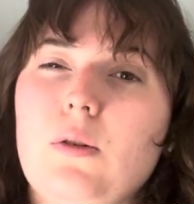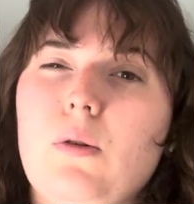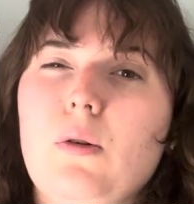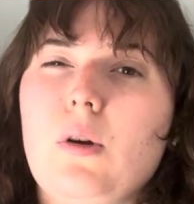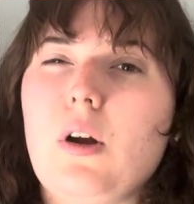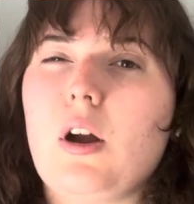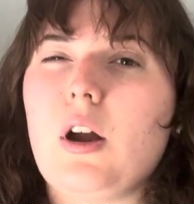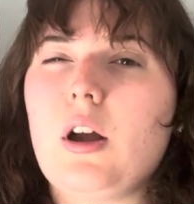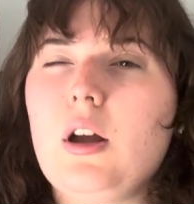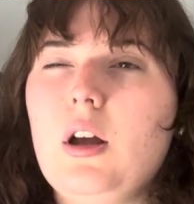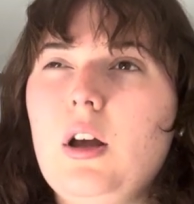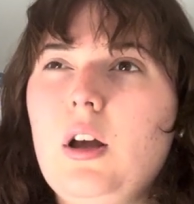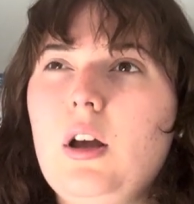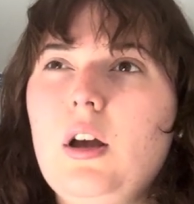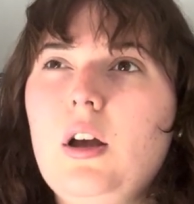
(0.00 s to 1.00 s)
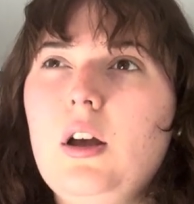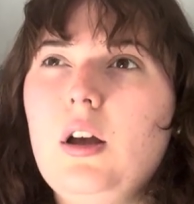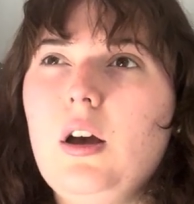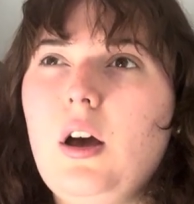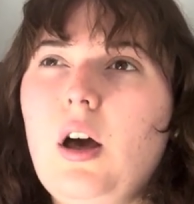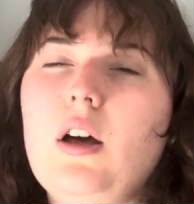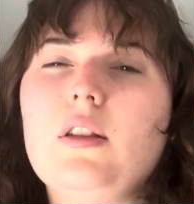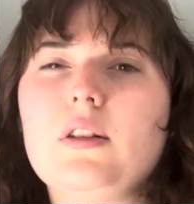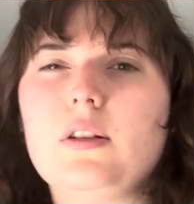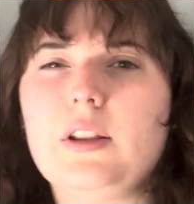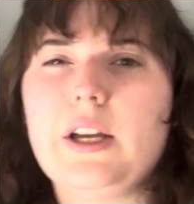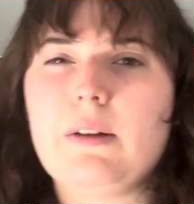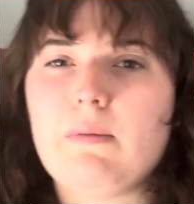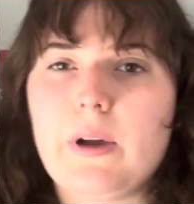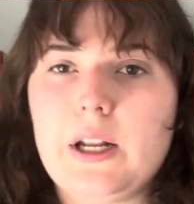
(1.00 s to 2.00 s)
or other
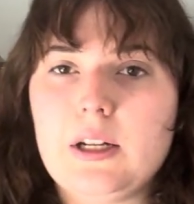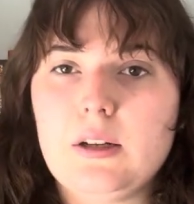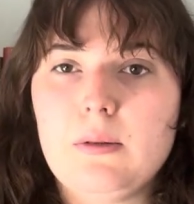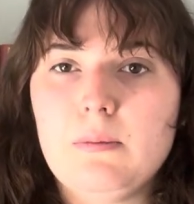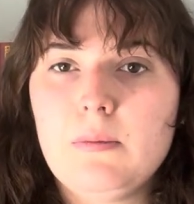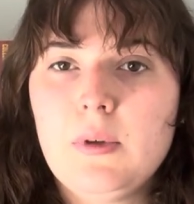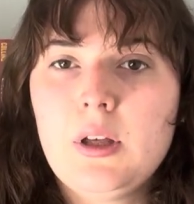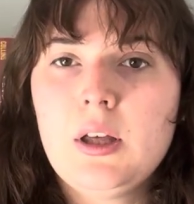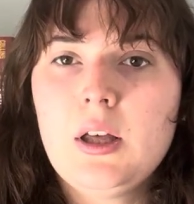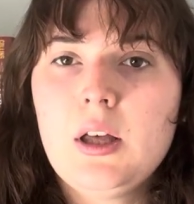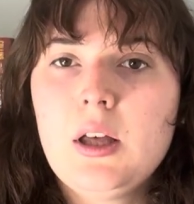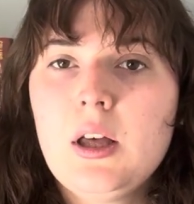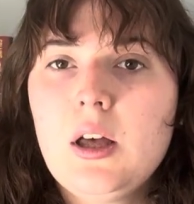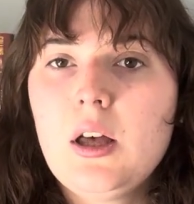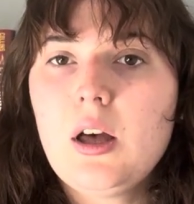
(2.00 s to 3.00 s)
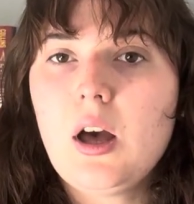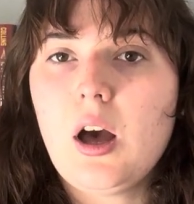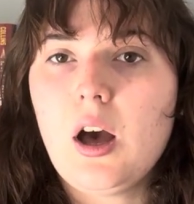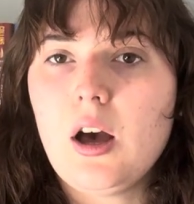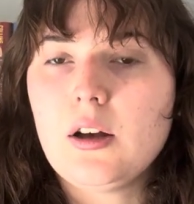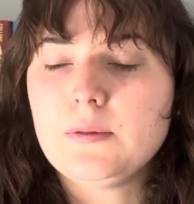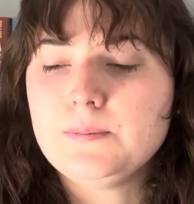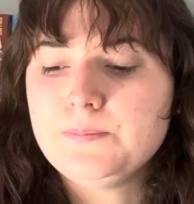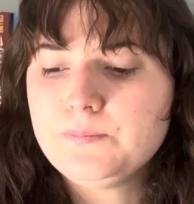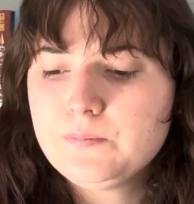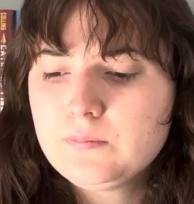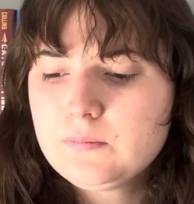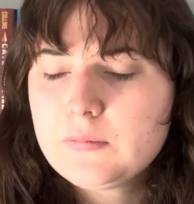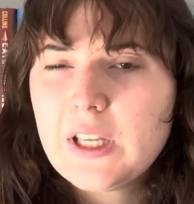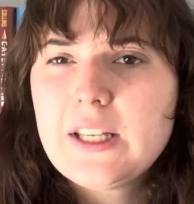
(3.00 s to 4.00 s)
like random
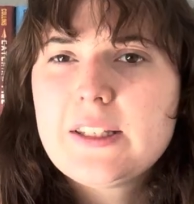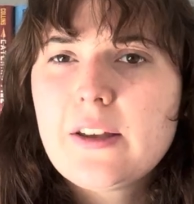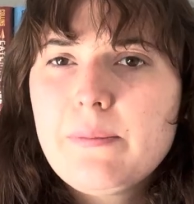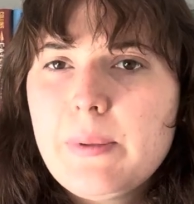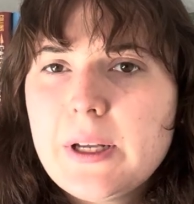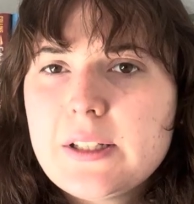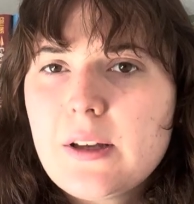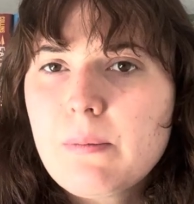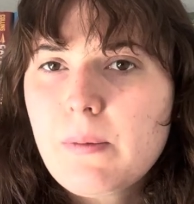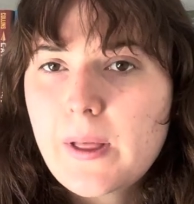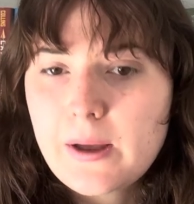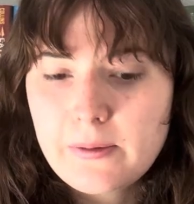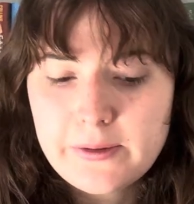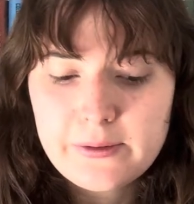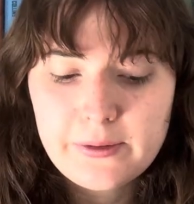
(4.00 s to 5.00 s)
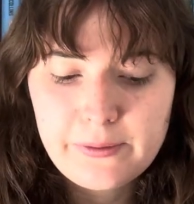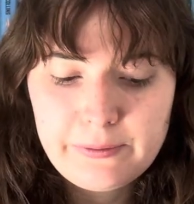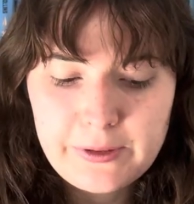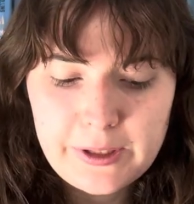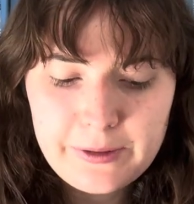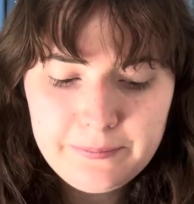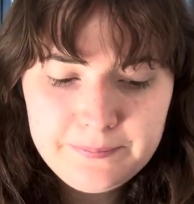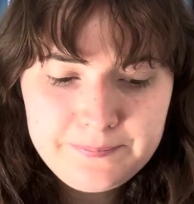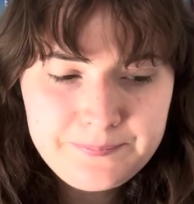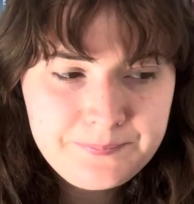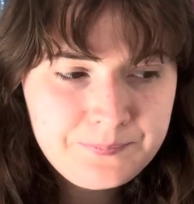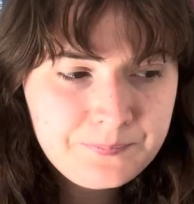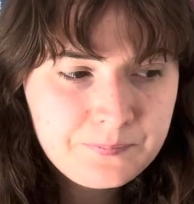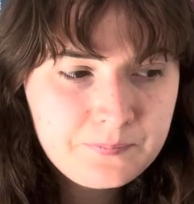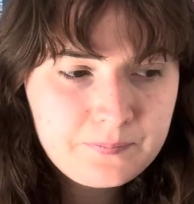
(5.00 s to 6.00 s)
things I picked up while I was thrifting.
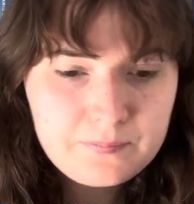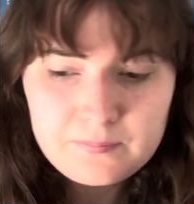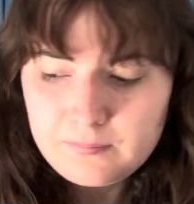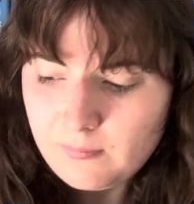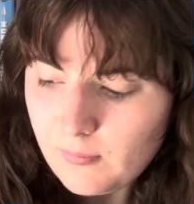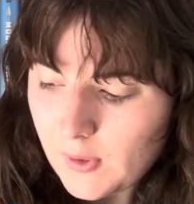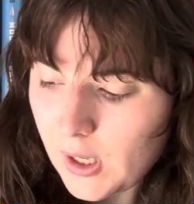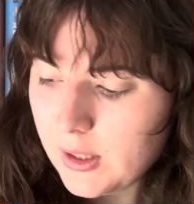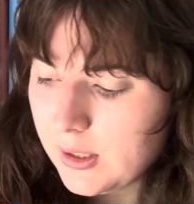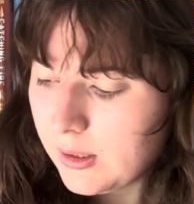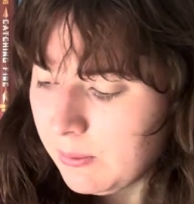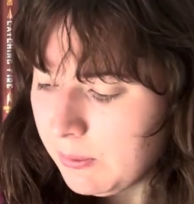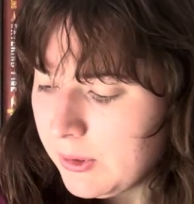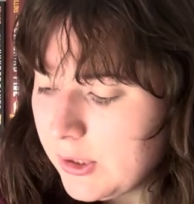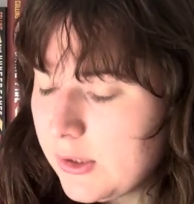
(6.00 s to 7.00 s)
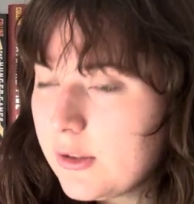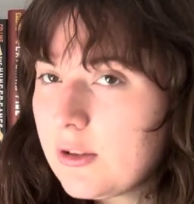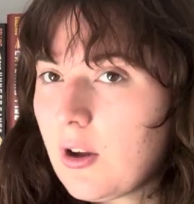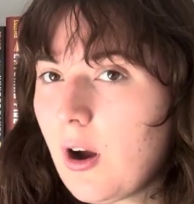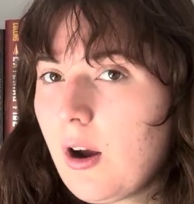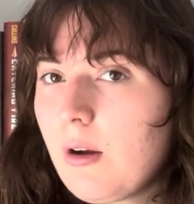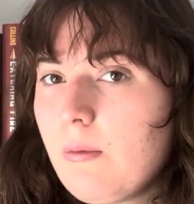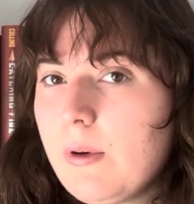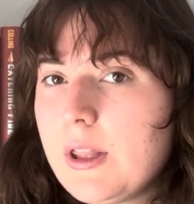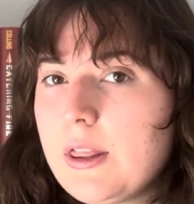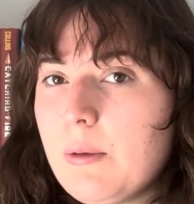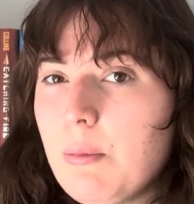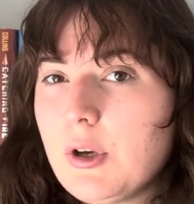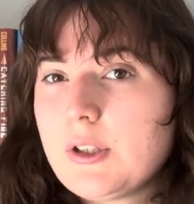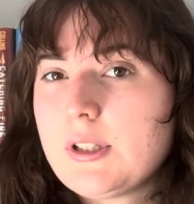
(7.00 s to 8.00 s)
I think I'm going to start with
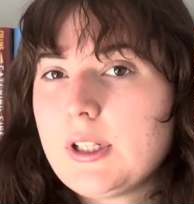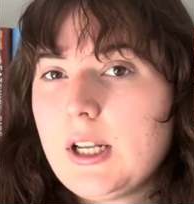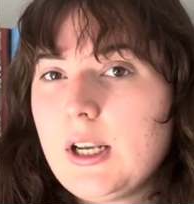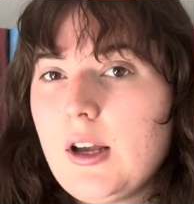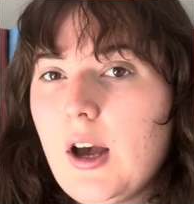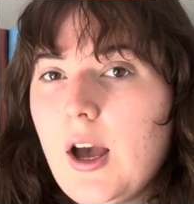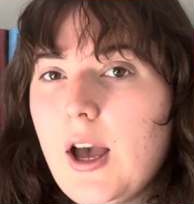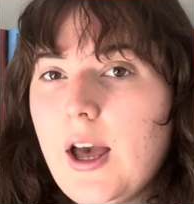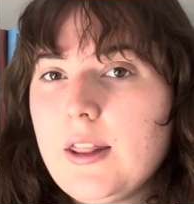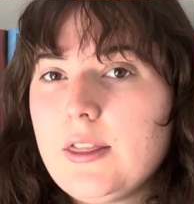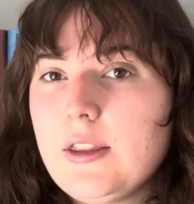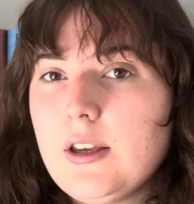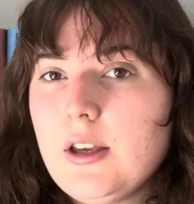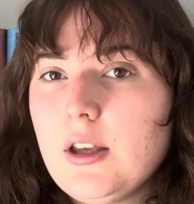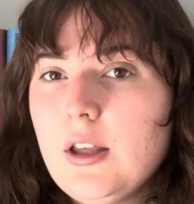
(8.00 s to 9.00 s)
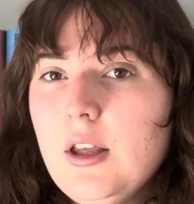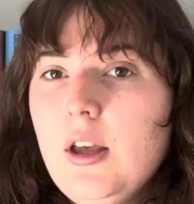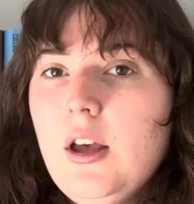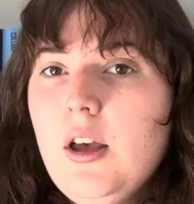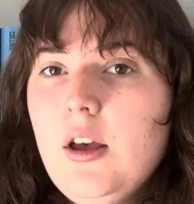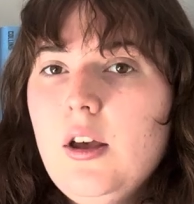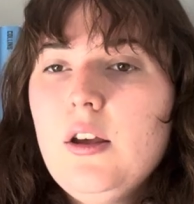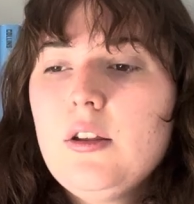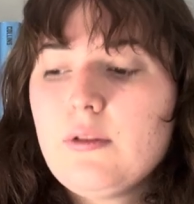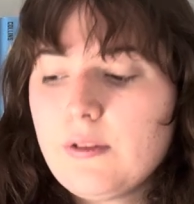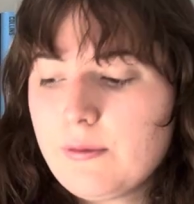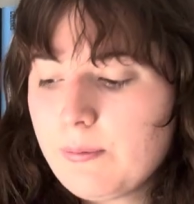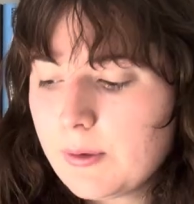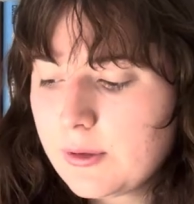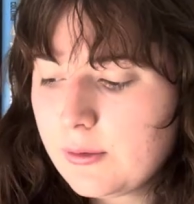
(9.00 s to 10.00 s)
the books that I got at the
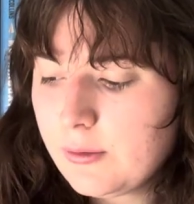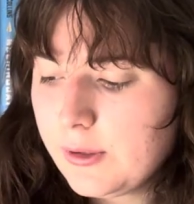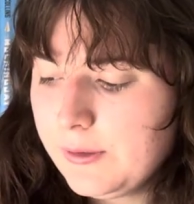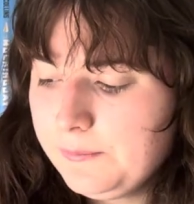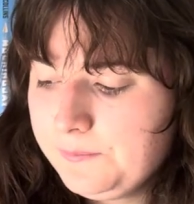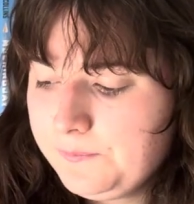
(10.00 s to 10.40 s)
thrift bookstore.